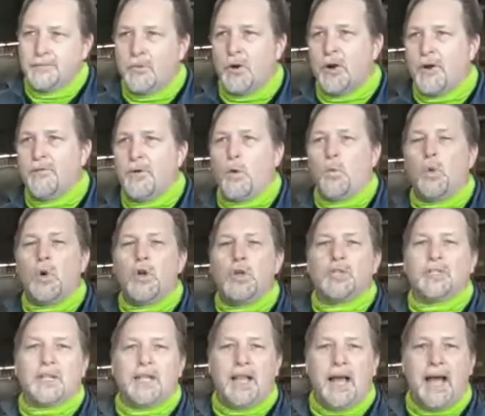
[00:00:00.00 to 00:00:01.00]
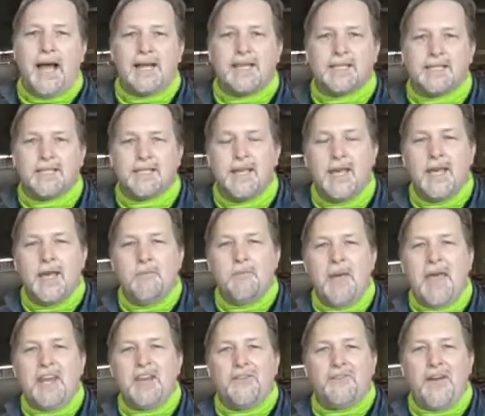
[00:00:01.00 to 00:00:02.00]
more of a world-class
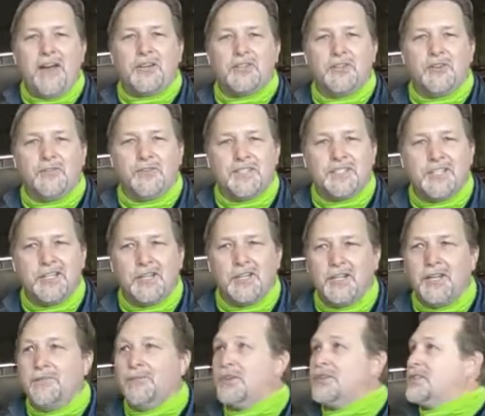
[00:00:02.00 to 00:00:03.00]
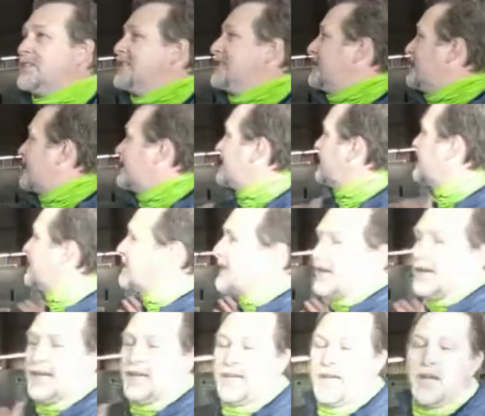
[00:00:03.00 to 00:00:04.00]
manufacturing facility versus this is
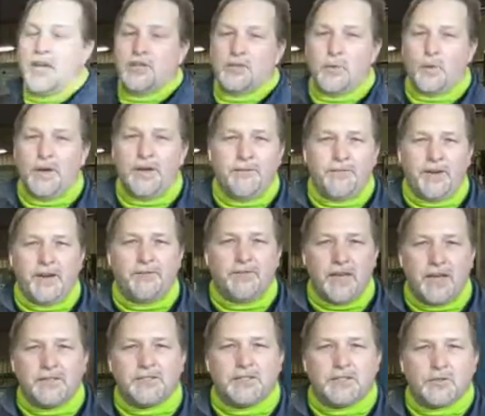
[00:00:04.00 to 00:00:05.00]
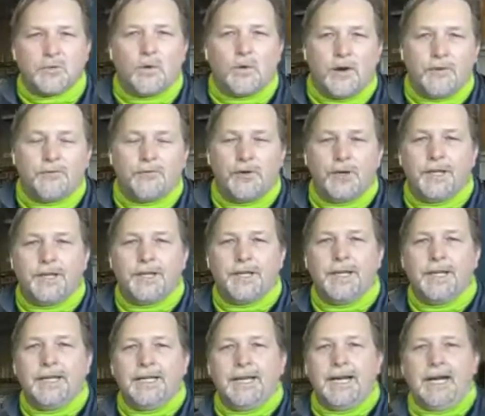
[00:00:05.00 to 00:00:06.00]
a 25,000 square foot
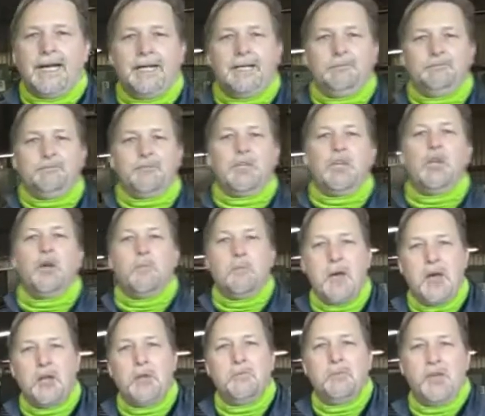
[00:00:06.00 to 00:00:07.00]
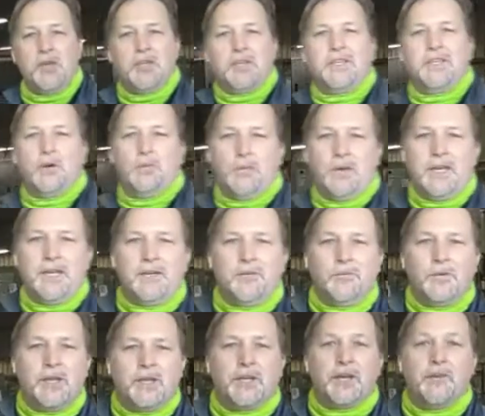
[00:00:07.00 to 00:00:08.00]
metal building that we
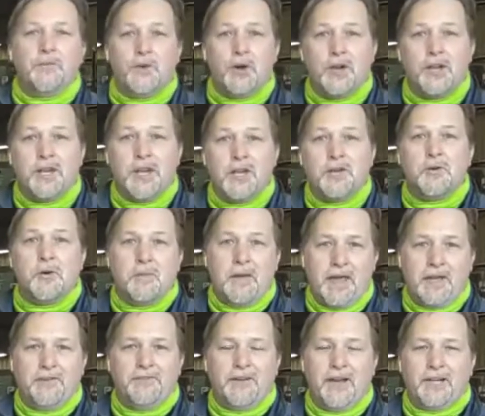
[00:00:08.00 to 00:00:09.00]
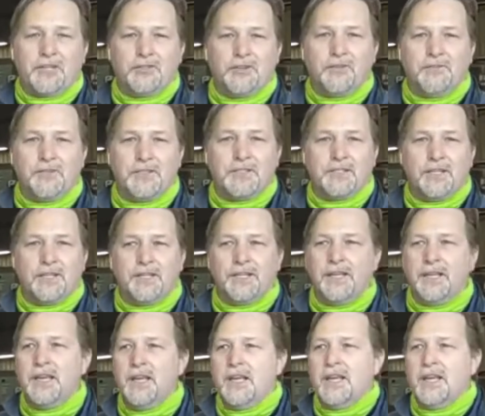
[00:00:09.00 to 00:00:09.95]
converted into a manufacturing facility.